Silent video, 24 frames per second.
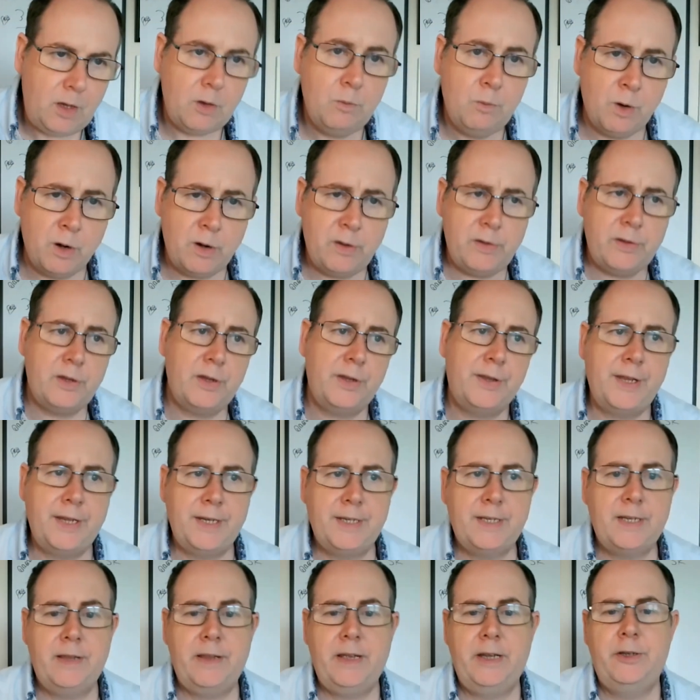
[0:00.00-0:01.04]
One of the
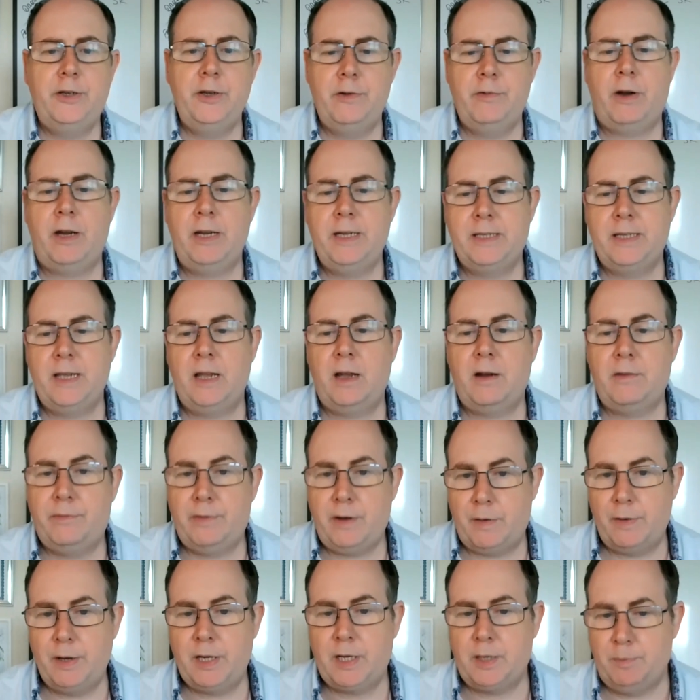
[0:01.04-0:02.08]
things that they do right is they are
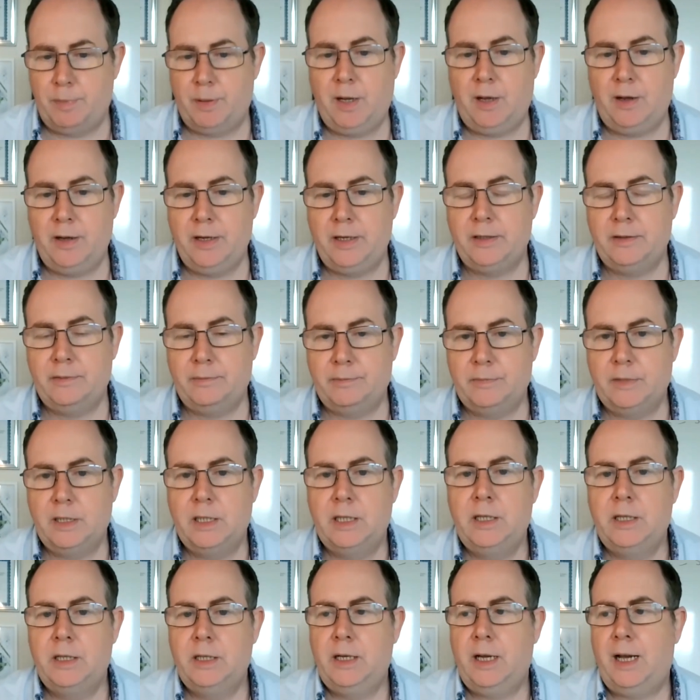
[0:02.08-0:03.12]
very compliant.
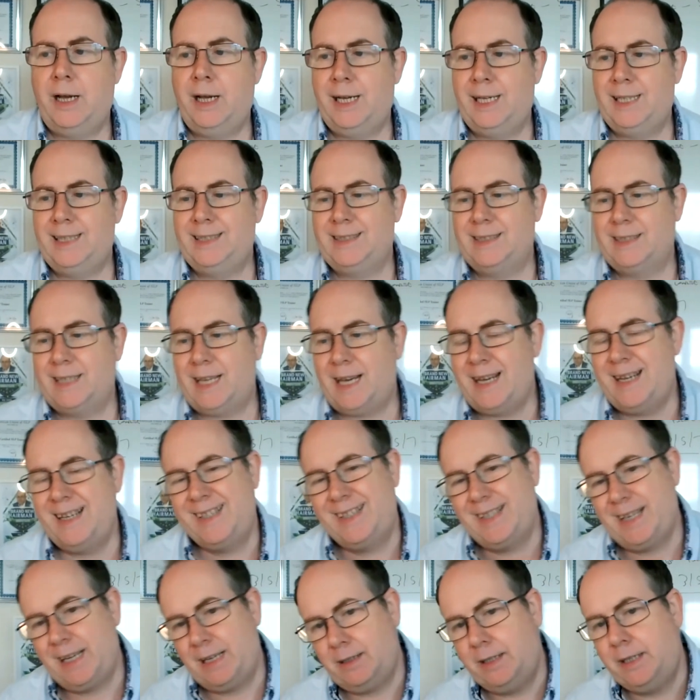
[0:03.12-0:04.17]
And that
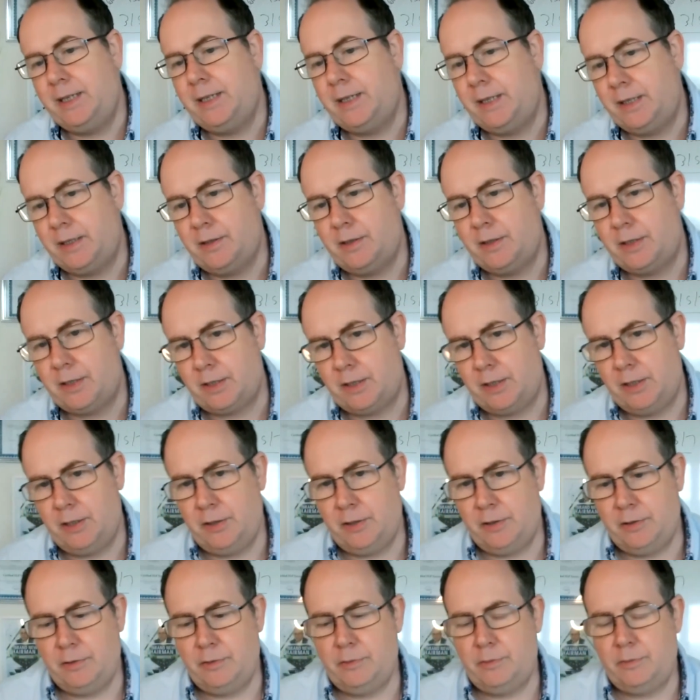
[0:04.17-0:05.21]
is now leading us
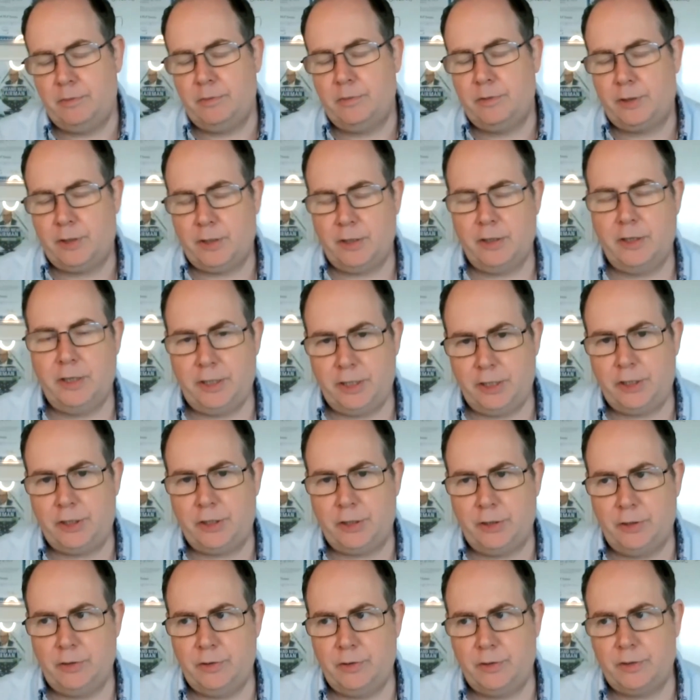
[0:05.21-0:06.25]
to certain
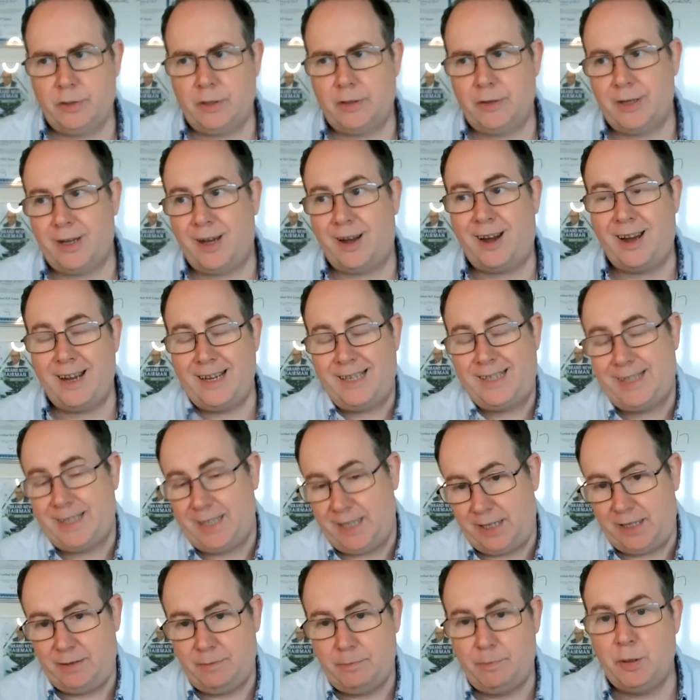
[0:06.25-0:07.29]
issues that I
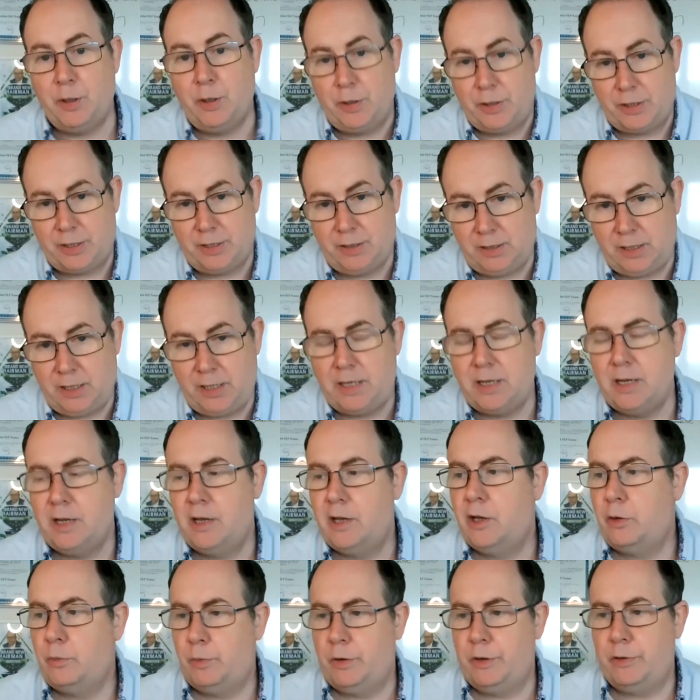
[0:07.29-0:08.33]
see personally
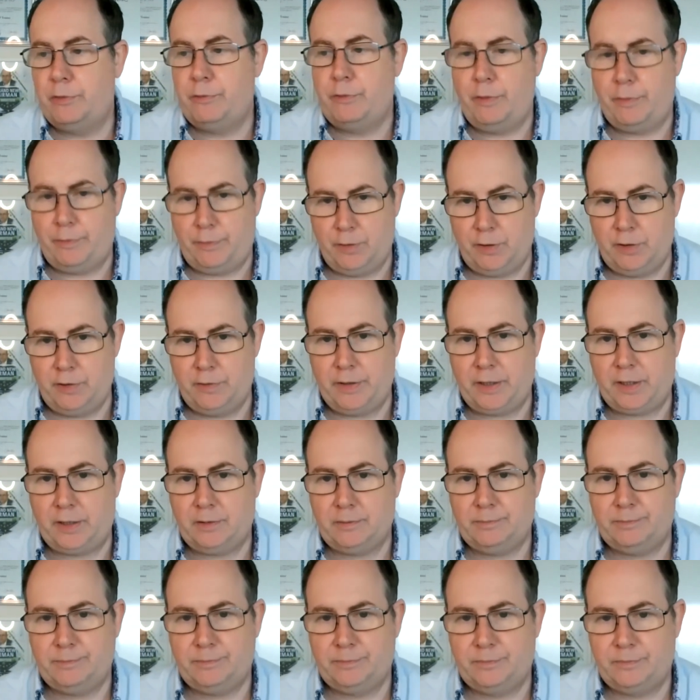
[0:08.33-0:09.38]
with referring.
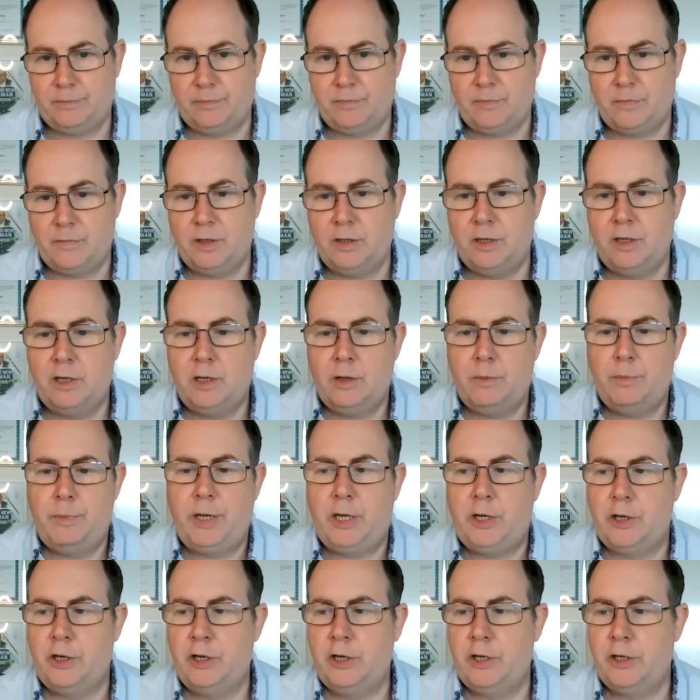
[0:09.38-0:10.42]

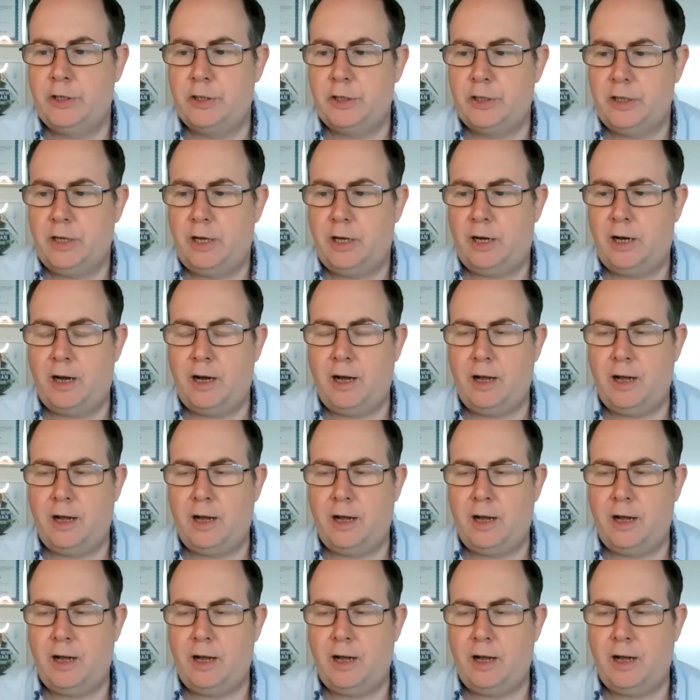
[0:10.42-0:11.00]
Because